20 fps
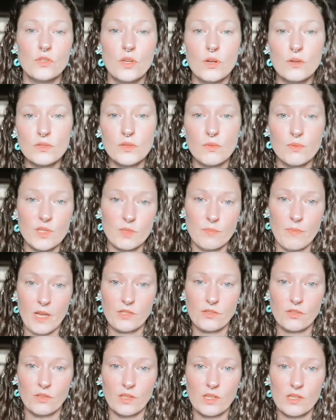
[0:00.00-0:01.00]
go to a
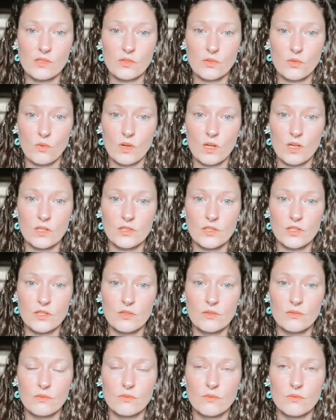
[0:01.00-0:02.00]
specialty store
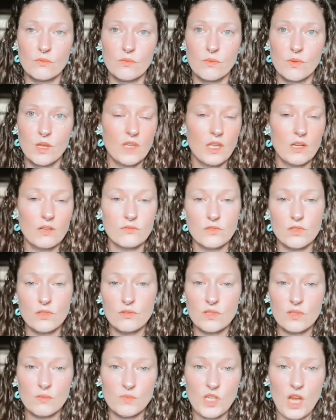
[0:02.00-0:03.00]
to, you know, do
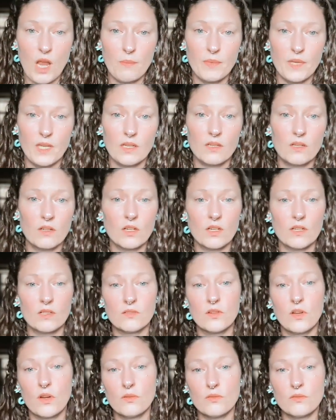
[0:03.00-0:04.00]
some shopping or
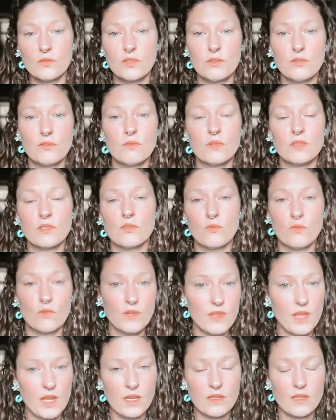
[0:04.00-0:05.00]
go to a store
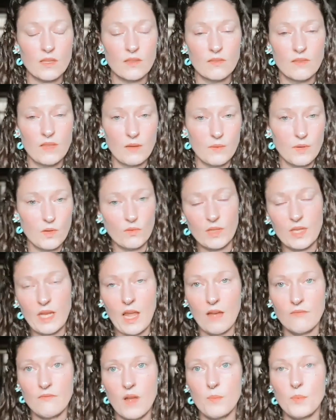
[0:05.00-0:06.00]
that they would only
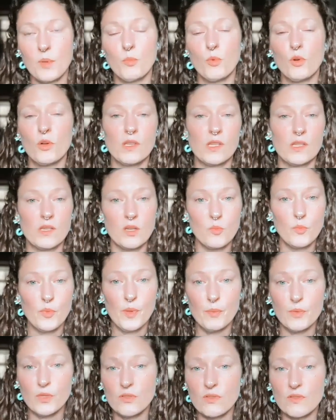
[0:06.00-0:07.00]
have up in Portland.
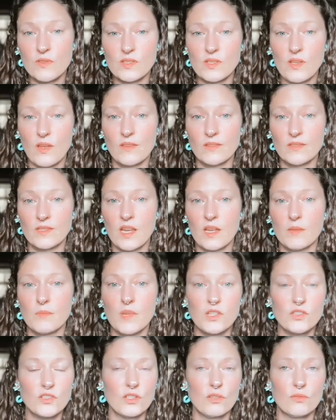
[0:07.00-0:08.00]
People do this all the time.
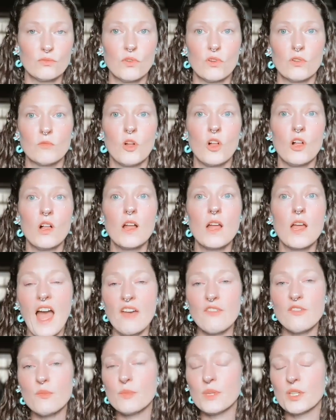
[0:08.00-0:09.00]
It's so normal. I
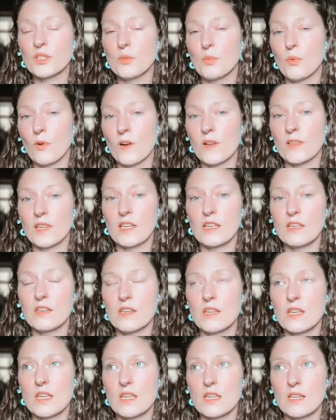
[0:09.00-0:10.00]
haven't been to
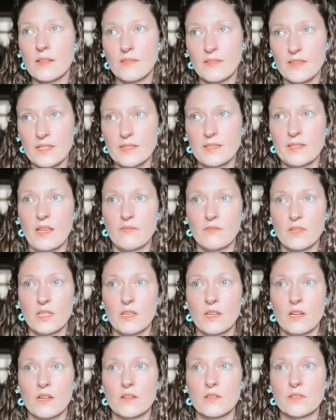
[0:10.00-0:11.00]
Portland in at least seven
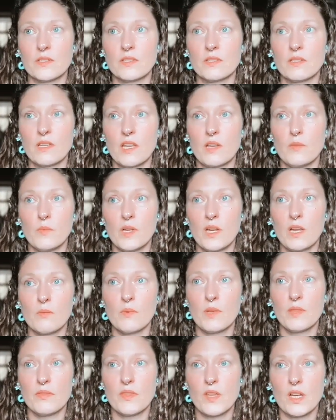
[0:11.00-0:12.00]
years. And when I
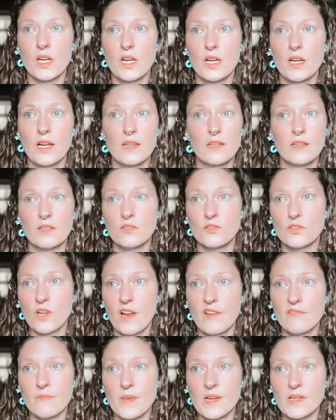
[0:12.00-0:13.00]
went there, I didn't
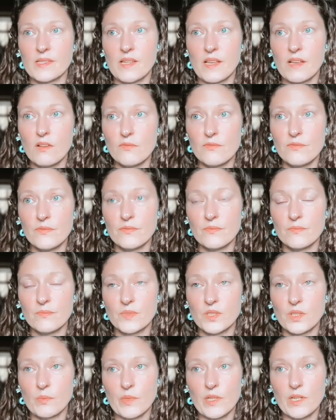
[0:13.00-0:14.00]
drive myself
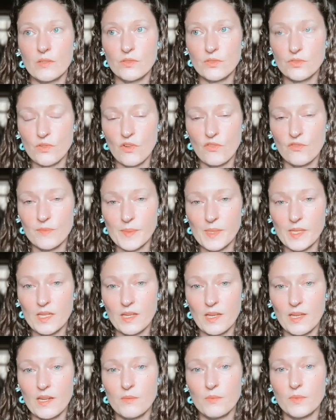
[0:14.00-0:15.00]
someone else drove
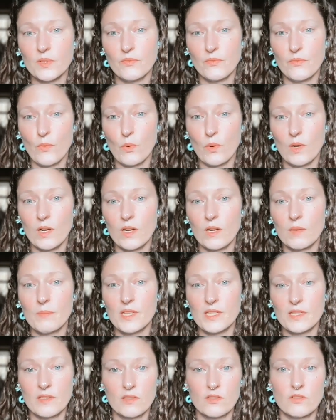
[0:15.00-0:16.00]
me and it was for my
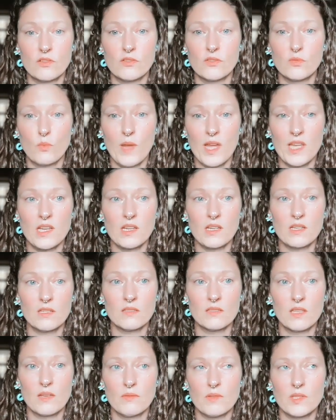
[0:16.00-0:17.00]
sister's wedding
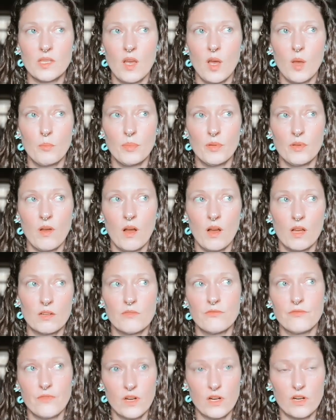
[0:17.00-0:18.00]
that was up on a
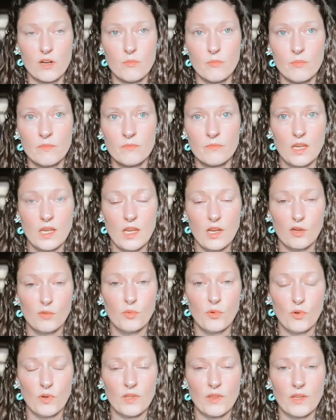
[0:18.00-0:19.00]
farm near
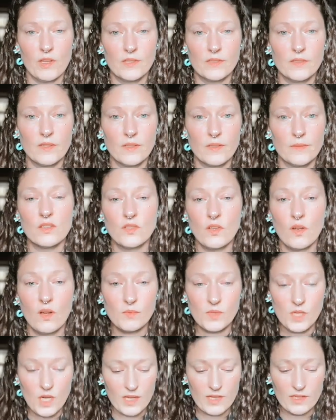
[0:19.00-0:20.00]
Portland. So I'm
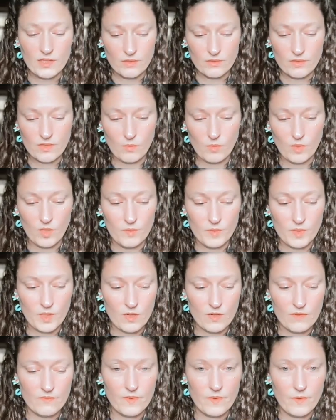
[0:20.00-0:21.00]
trying to double
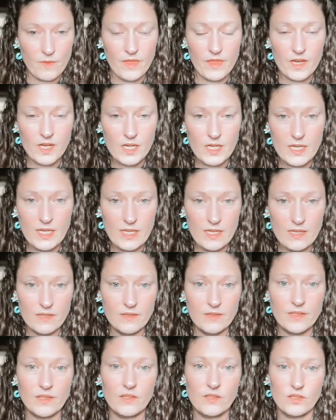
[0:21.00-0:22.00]
observe. There
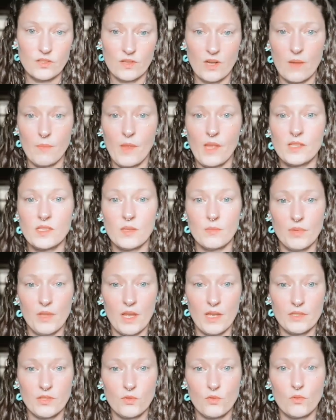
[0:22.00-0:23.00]
is a ceramic
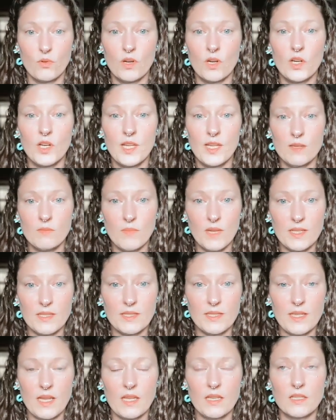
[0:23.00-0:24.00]
supply store in my
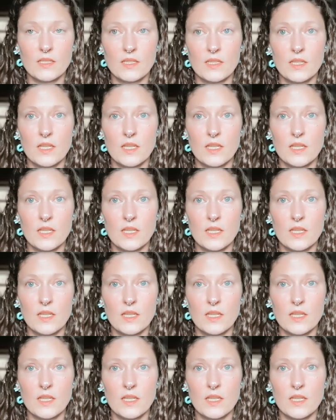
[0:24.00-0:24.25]
state,